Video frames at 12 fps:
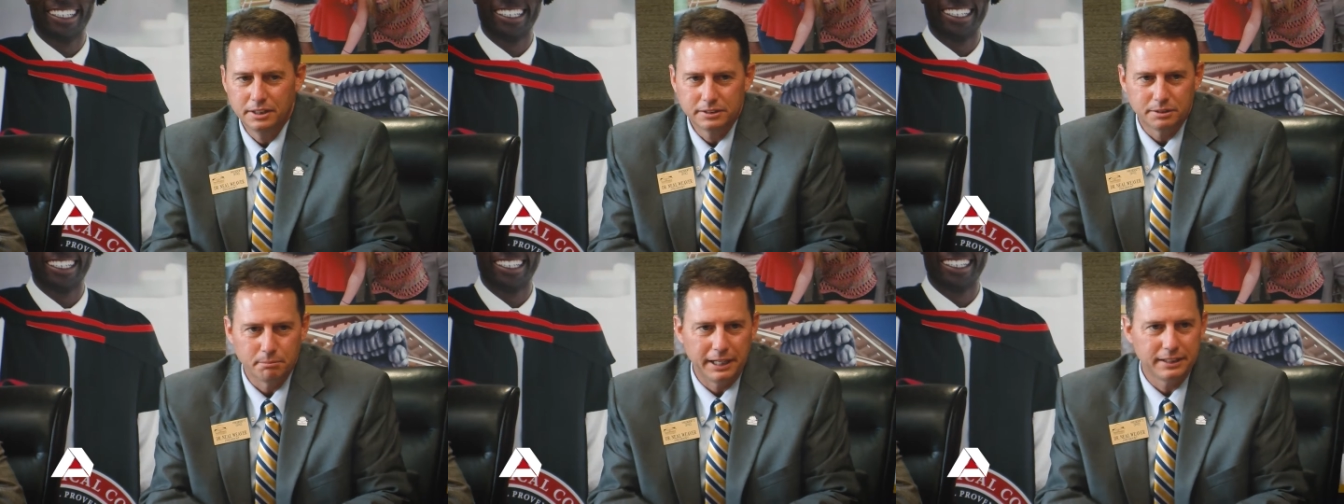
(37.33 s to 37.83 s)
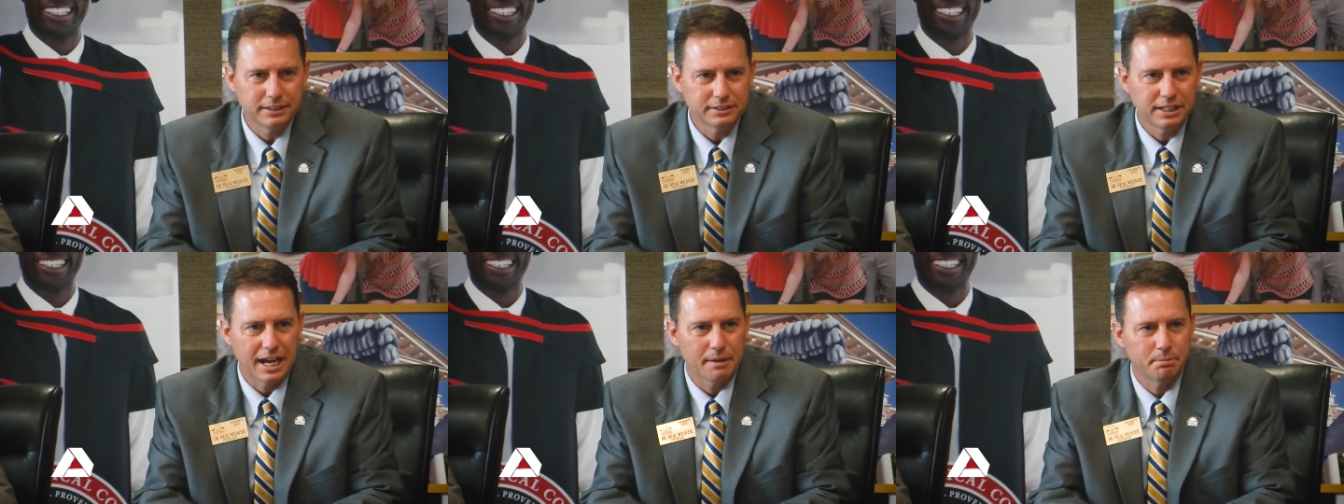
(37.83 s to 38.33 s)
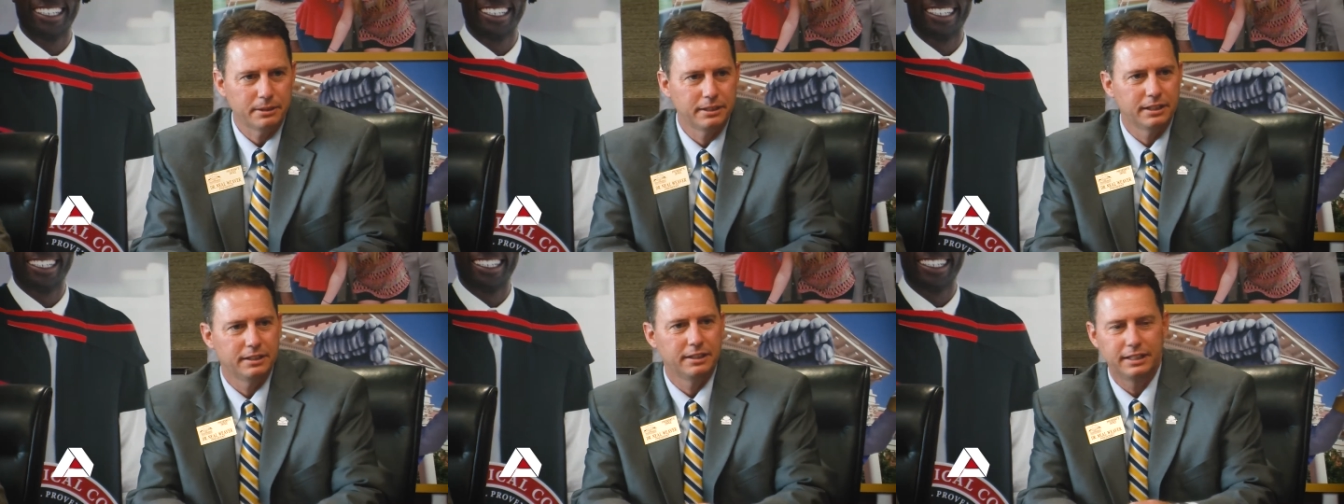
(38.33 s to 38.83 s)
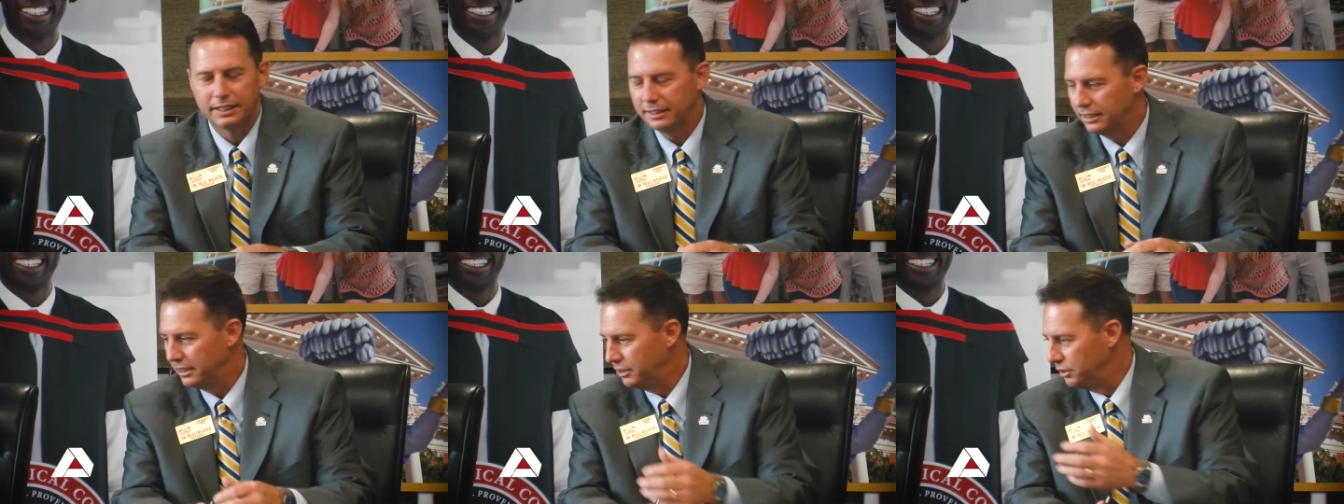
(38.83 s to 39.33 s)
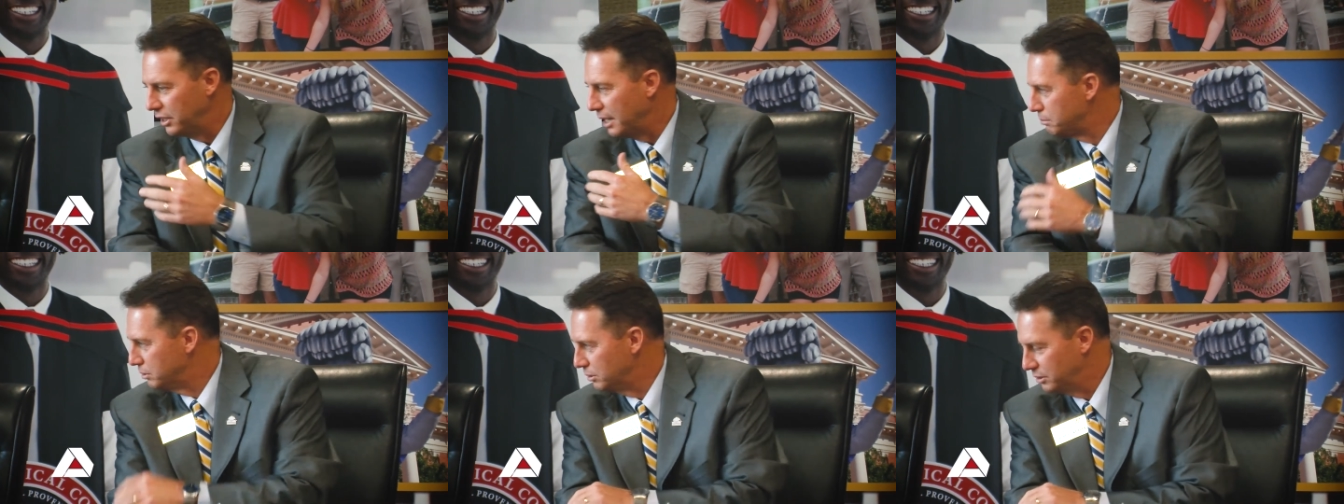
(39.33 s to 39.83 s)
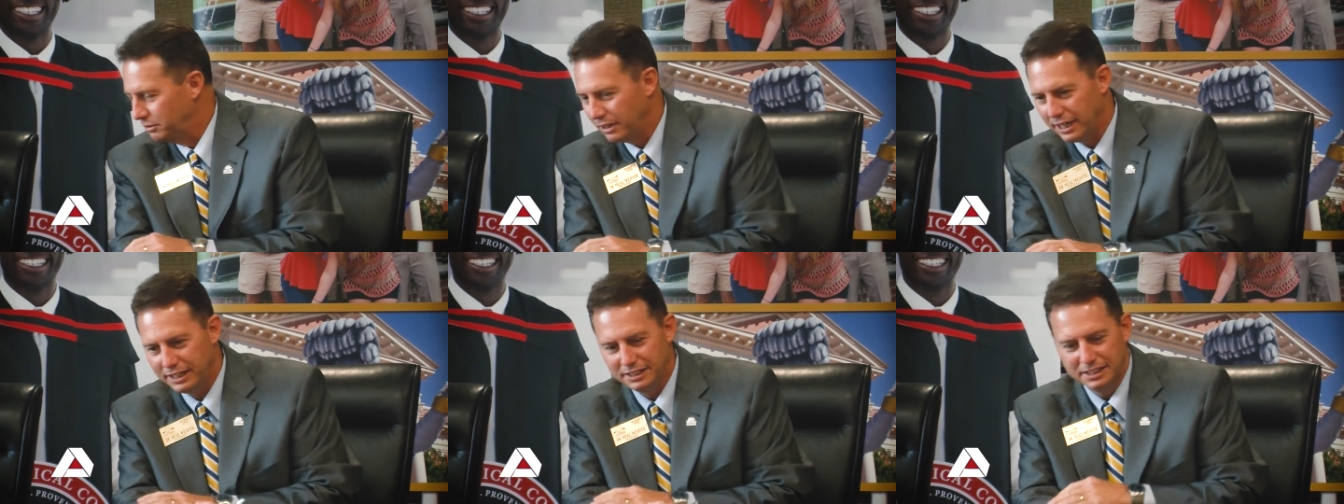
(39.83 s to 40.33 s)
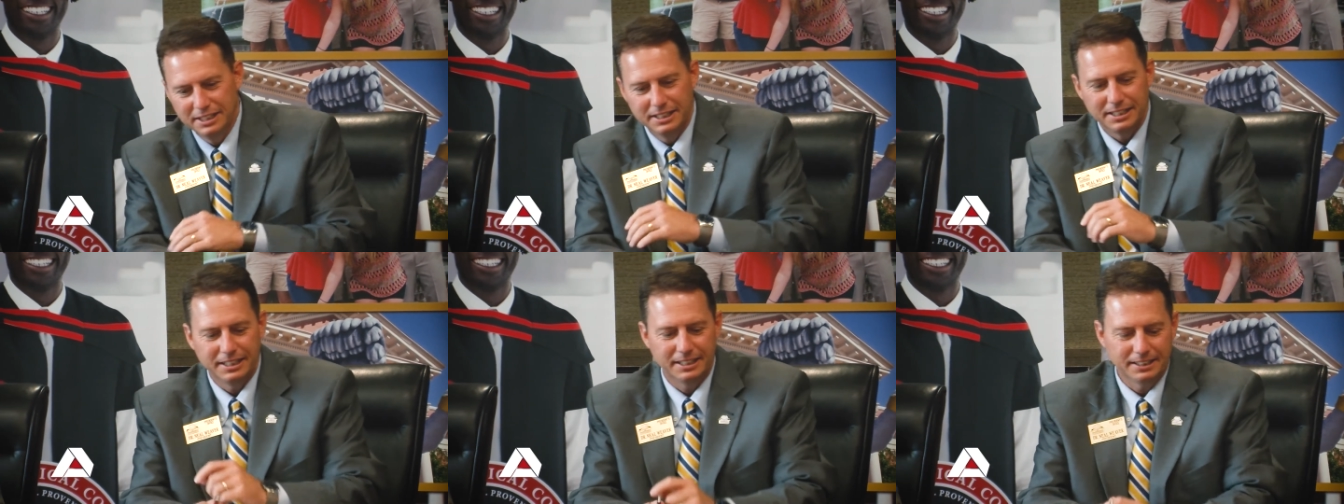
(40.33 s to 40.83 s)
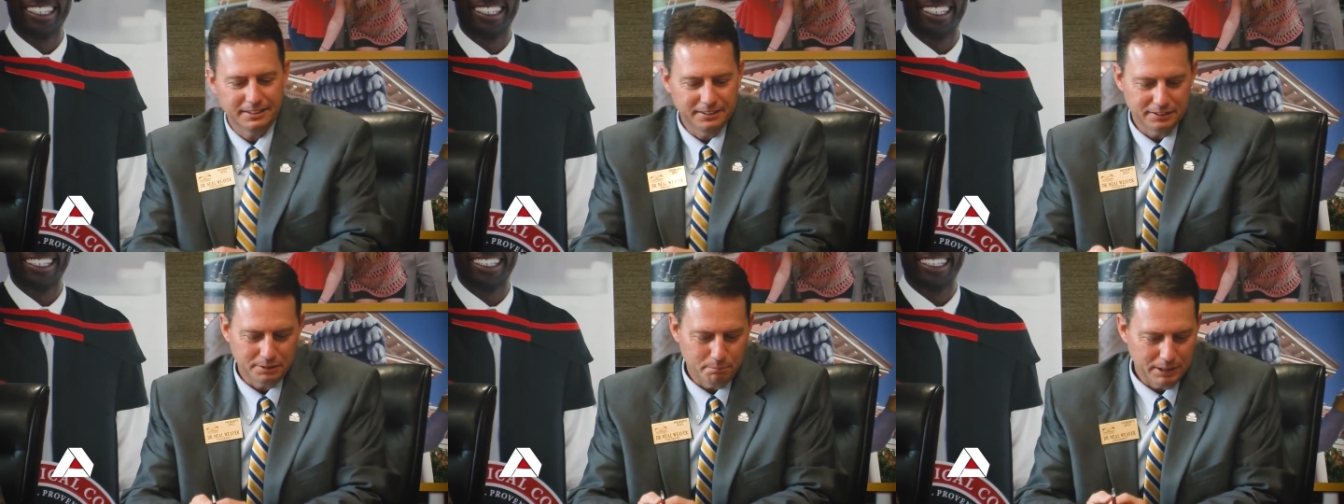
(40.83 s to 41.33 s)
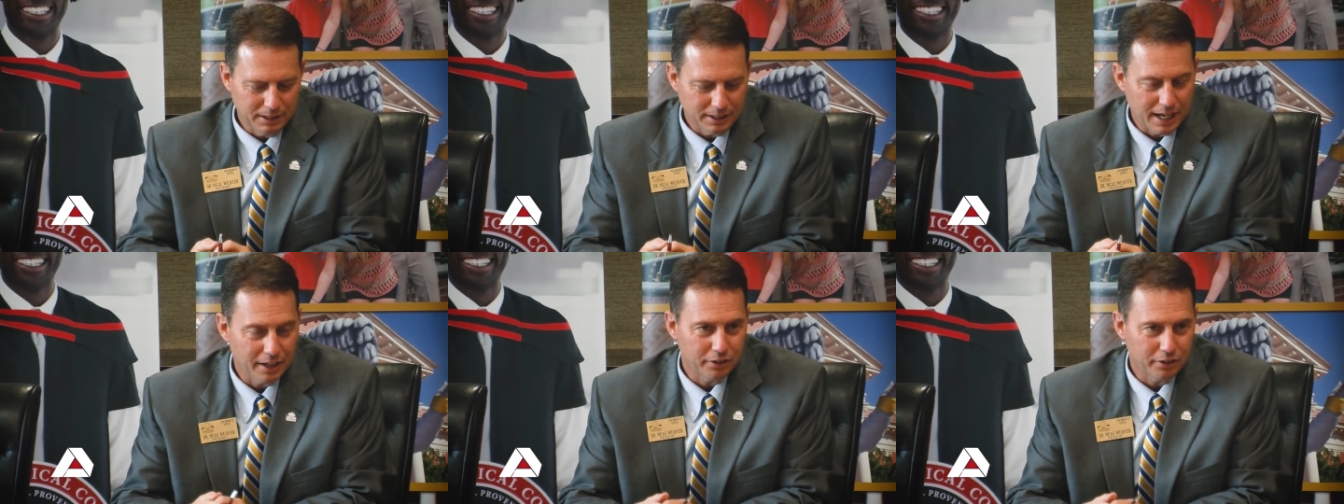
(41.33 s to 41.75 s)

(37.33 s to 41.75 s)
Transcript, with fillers: formally puts in place something for our institution to know